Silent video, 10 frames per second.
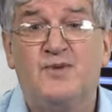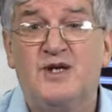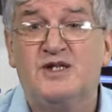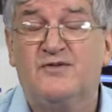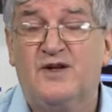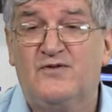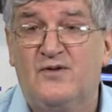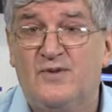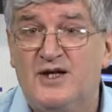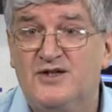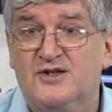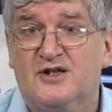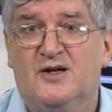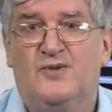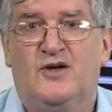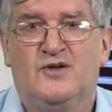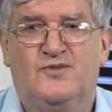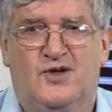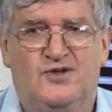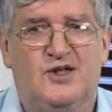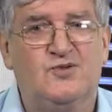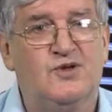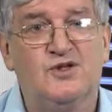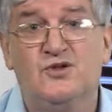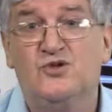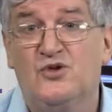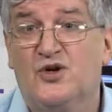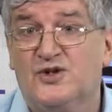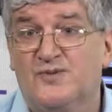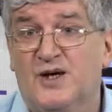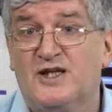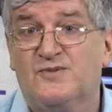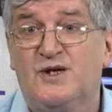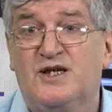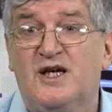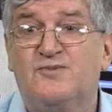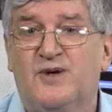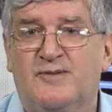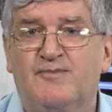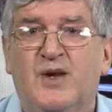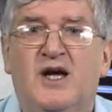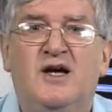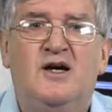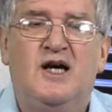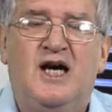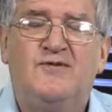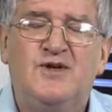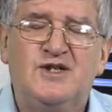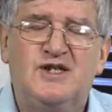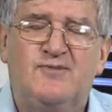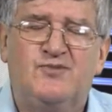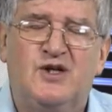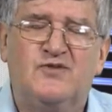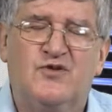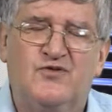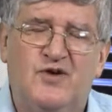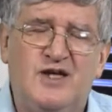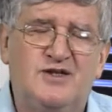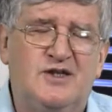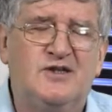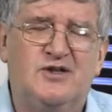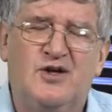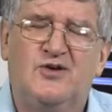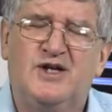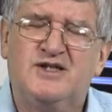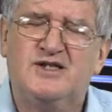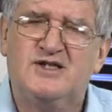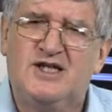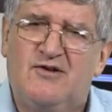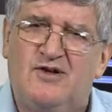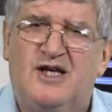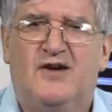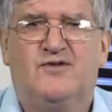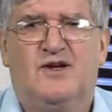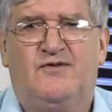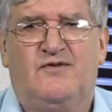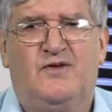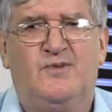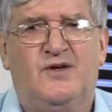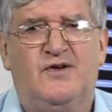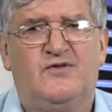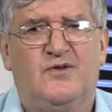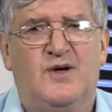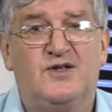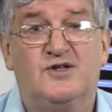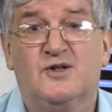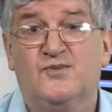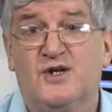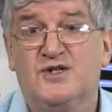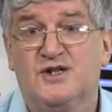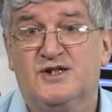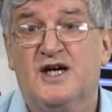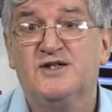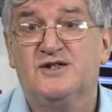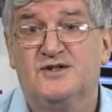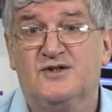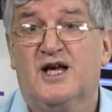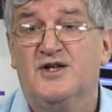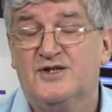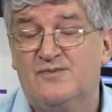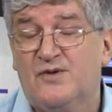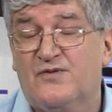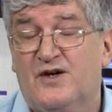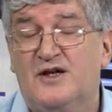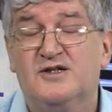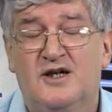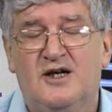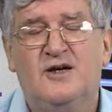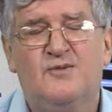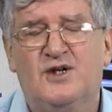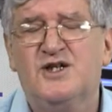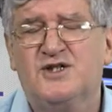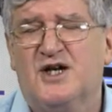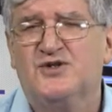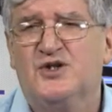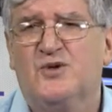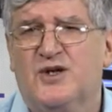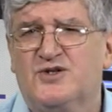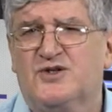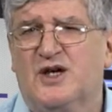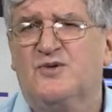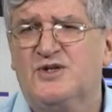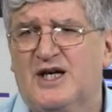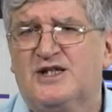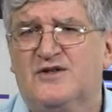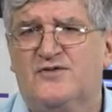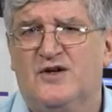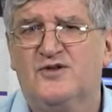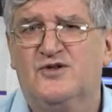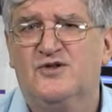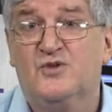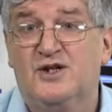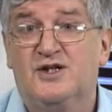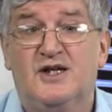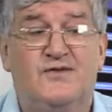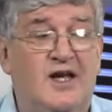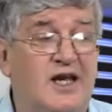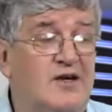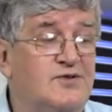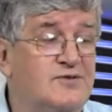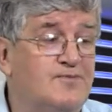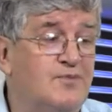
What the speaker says: piece of information about the project which you do not appear to be keeping. Everything is in Prince for a reason. You don't necessarily have to have every bit of information that Prince suggests. You can simplify it, but at least ask the question, are we satisfied that we could leave that out?